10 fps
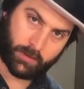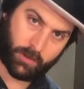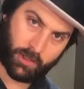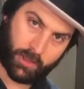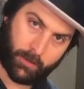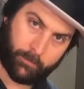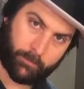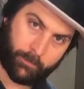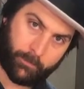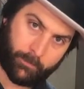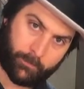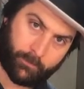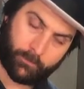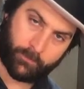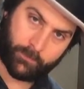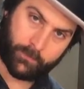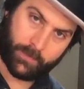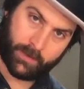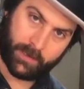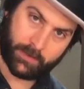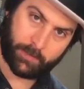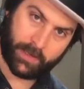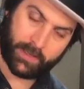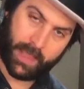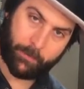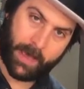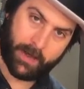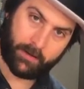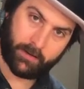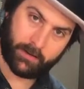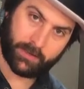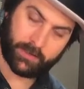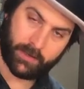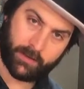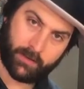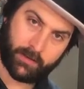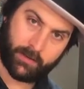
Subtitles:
the thumb is playing that pattern, just a